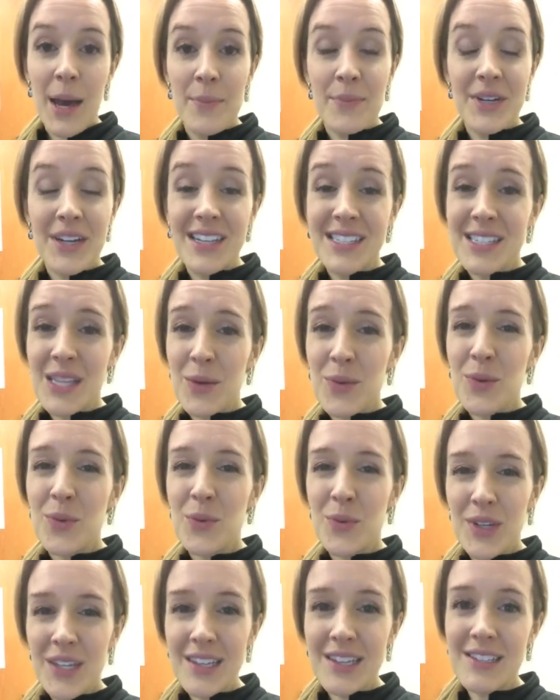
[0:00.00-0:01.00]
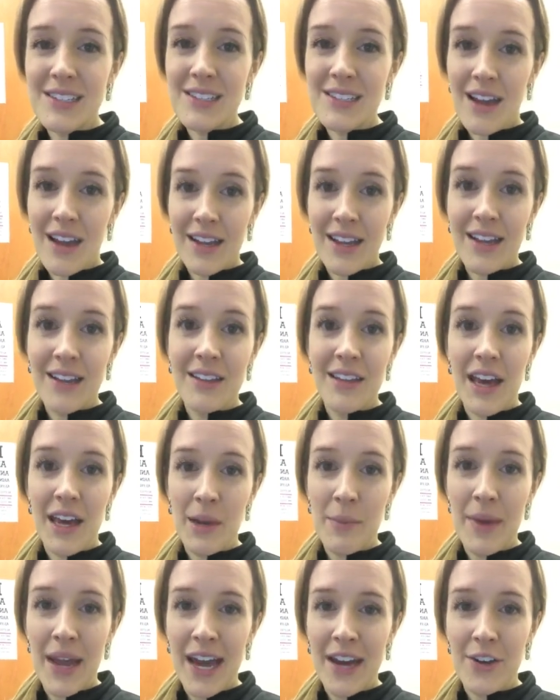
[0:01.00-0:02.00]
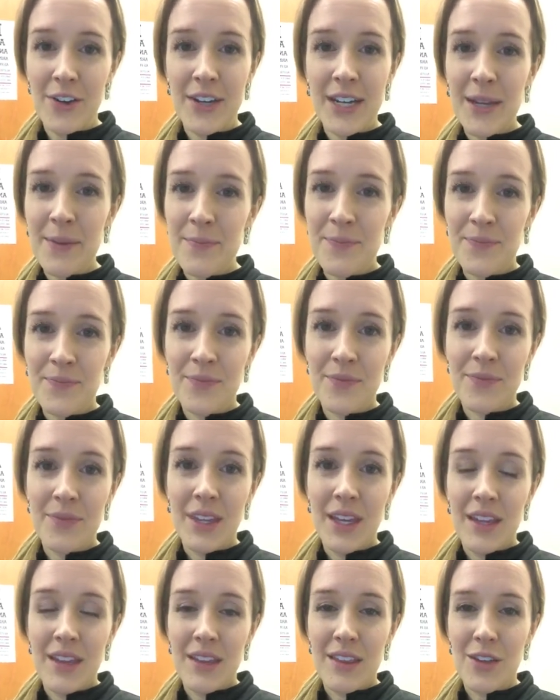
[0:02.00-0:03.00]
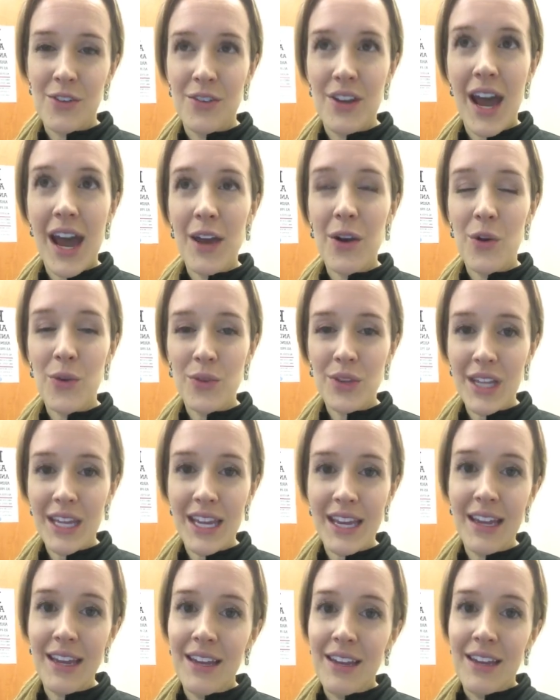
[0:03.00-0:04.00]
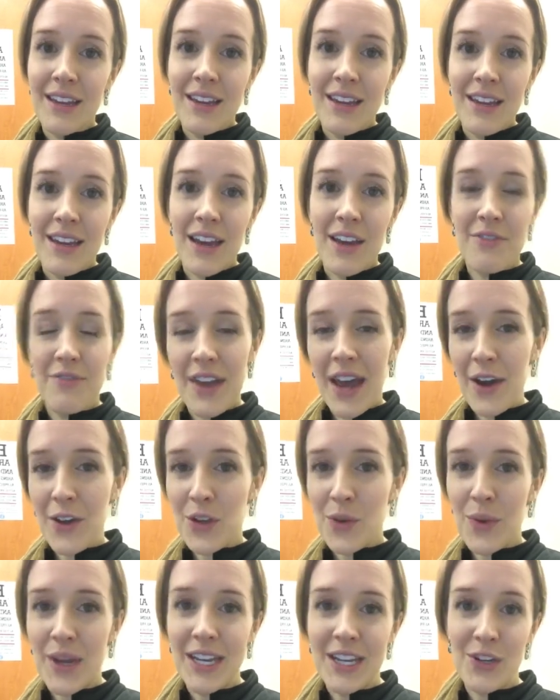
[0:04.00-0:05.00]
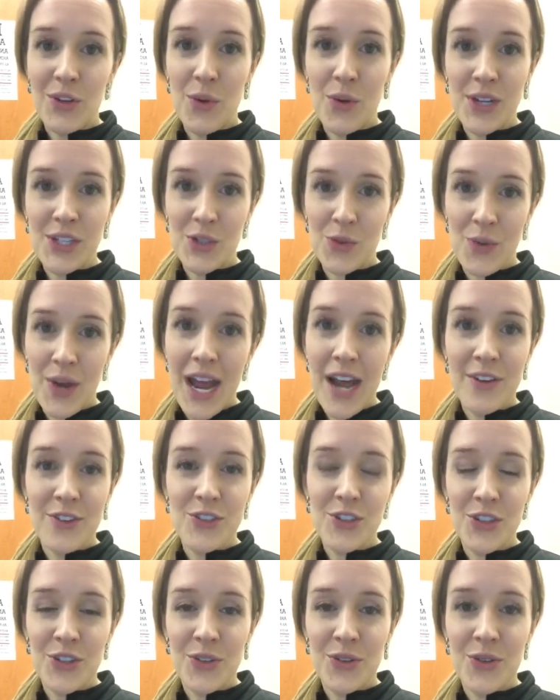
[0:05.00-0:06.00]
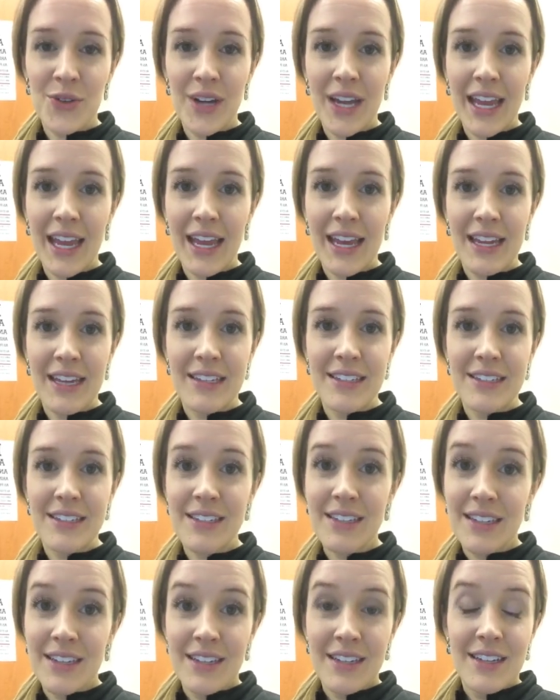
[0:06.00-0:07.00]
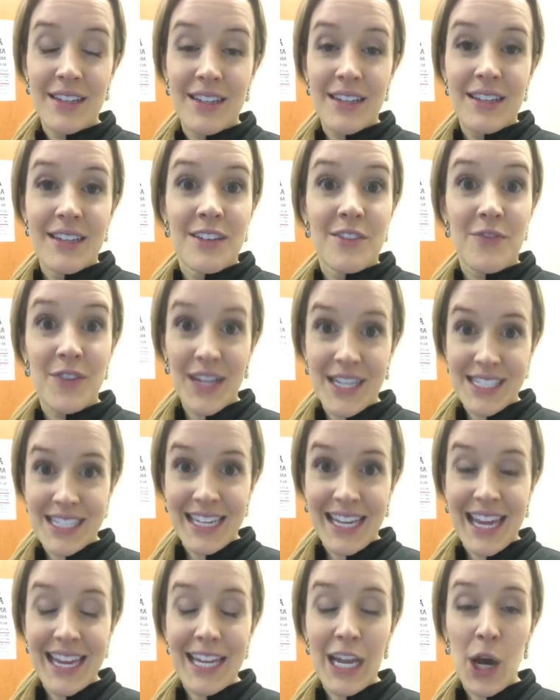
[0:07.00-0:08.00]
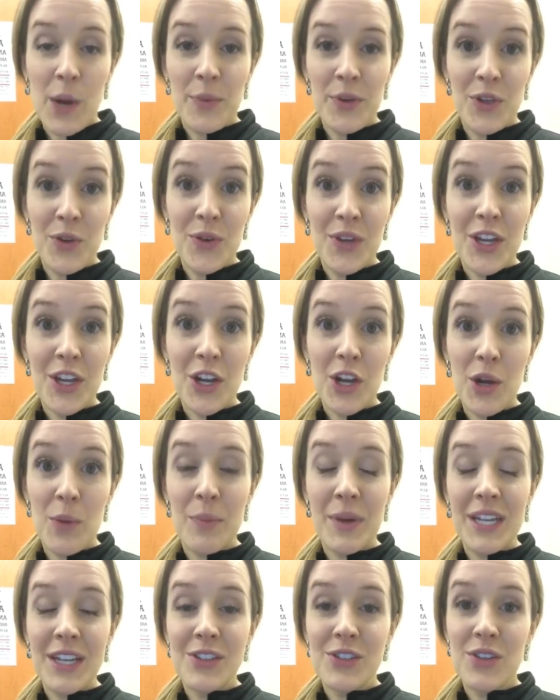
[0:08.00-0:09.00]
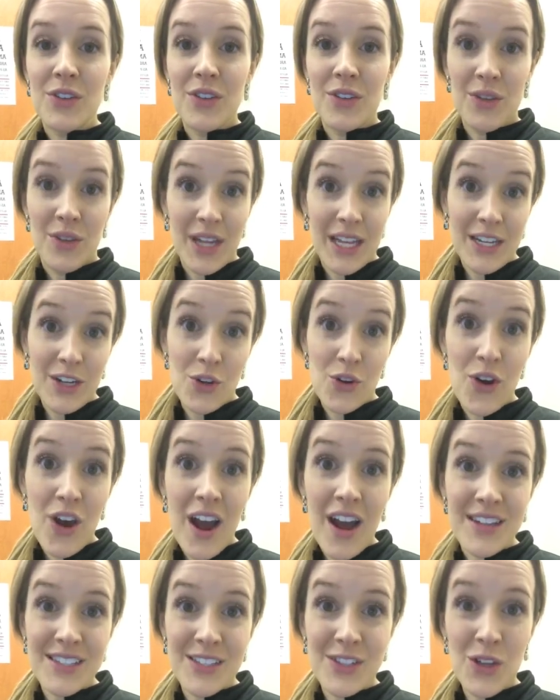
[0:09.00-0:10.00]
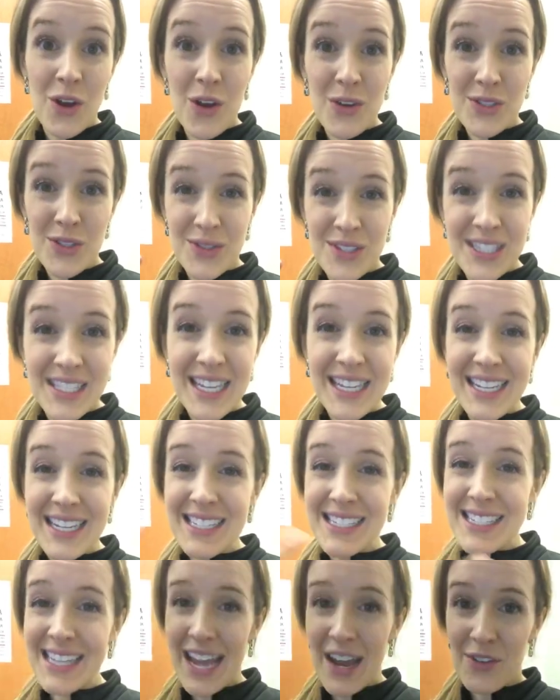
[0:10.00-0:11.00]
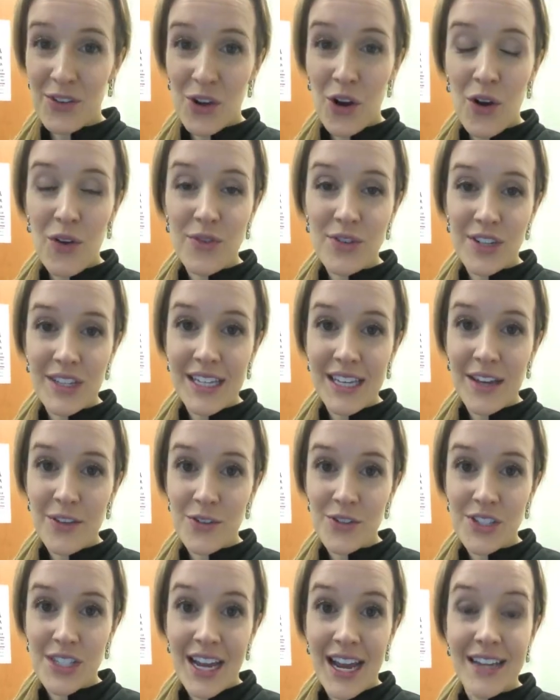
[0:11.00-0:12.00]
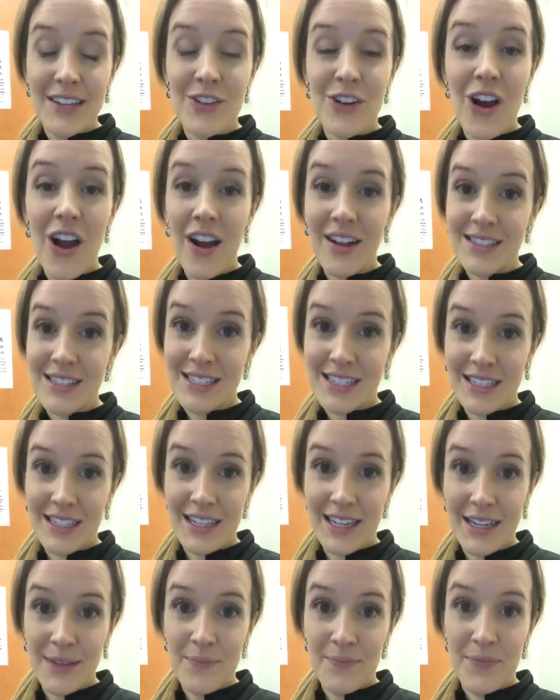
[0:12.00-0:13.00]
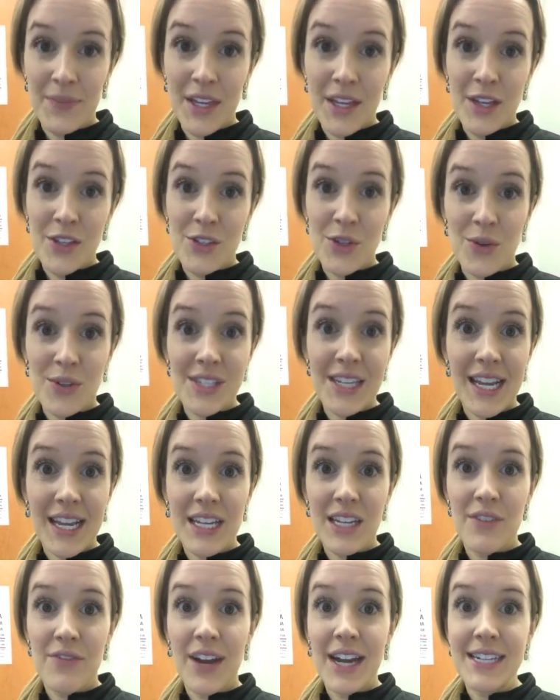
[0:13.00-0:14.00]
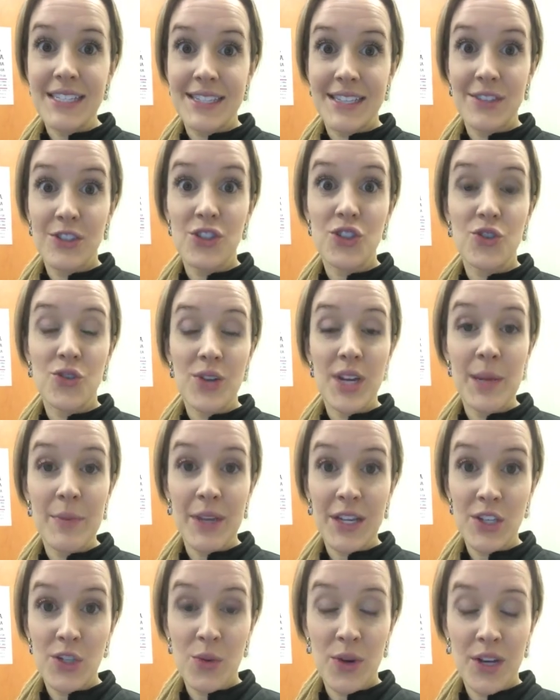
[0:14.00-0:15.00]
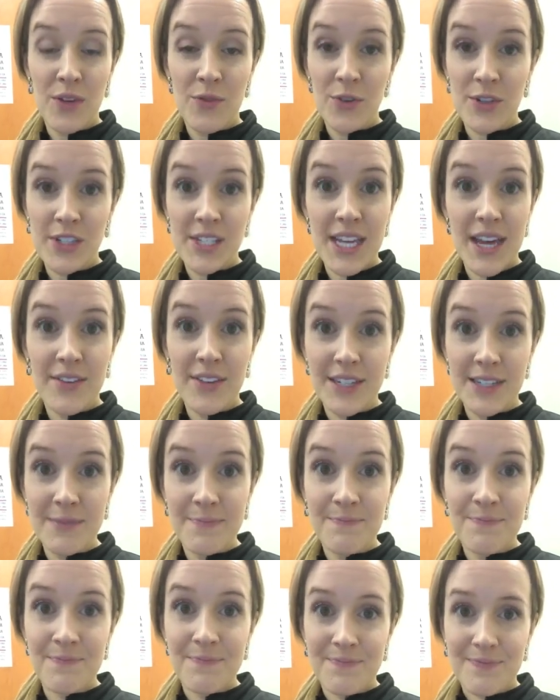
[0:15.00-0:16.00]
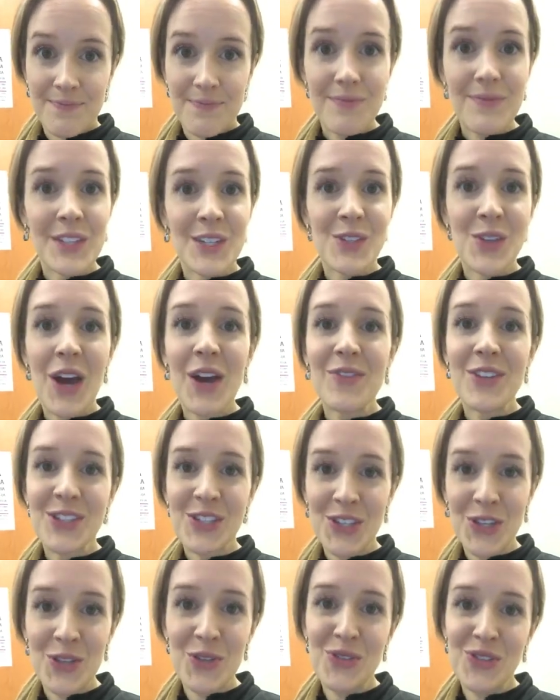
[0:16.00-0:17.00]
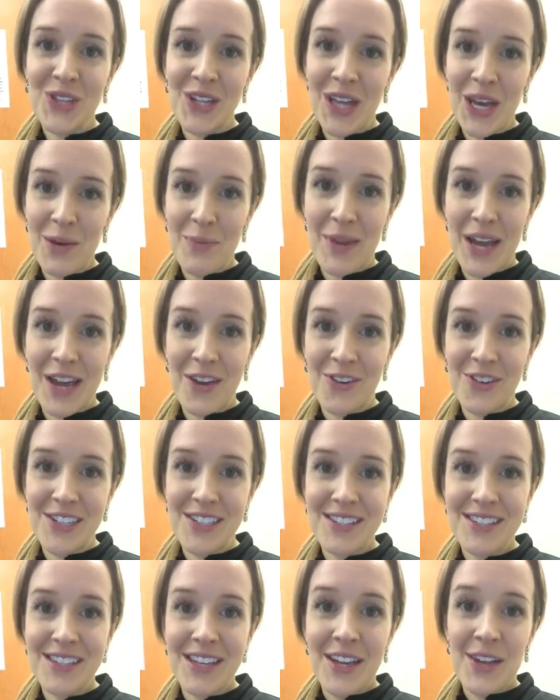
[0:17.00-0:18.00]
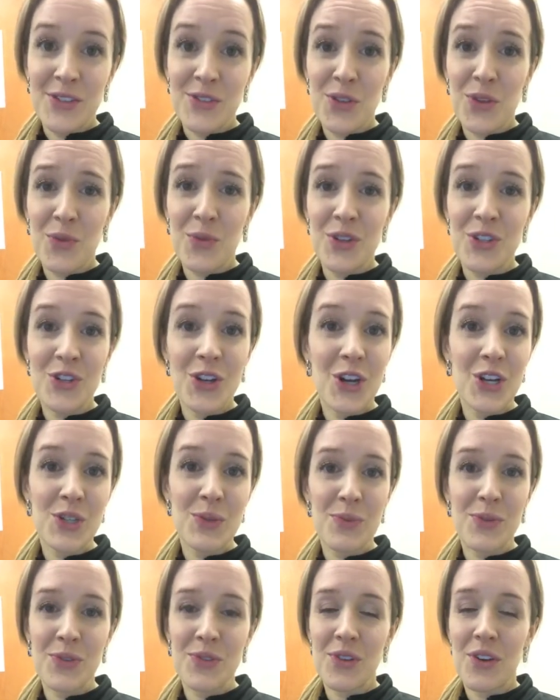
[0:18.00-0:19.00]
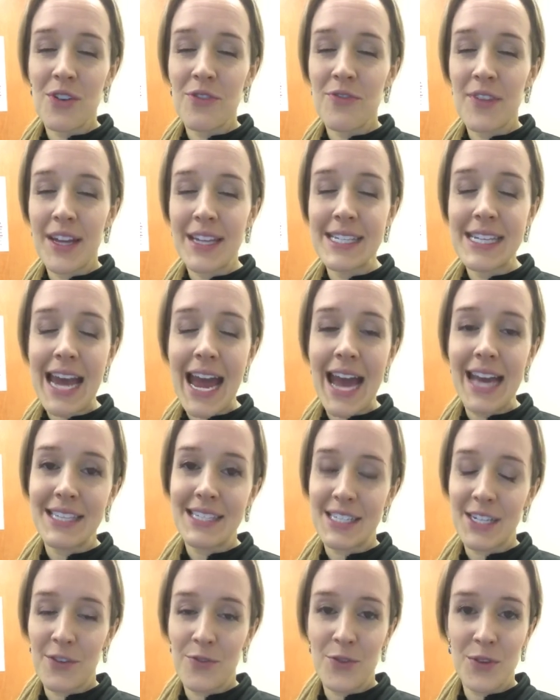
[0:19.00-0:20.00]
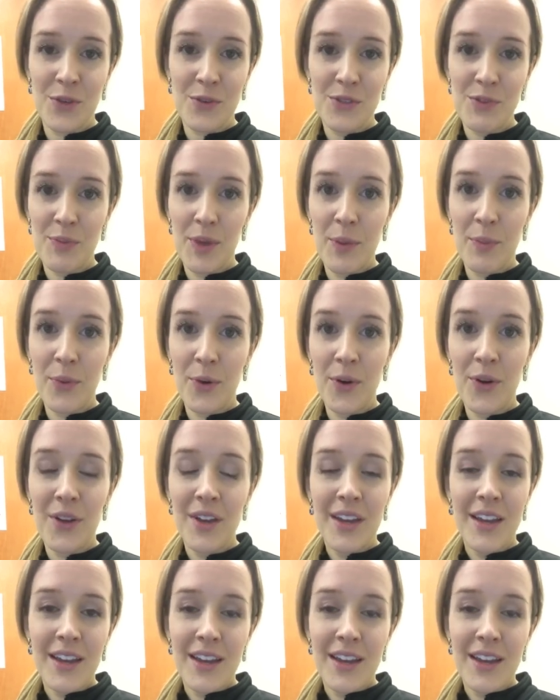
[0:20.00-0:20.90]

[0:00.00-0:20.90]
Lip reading: because they were really sucking a lot of battery. They're not only evaluating noise around you and fixing it and helping you hear, but it's in a CROS, it's also sending sound over to the other side constantly. So it's like a device that's streaming 24/7. So obviously it used a lot of batteries. So the rechargeables are fantastic for those people.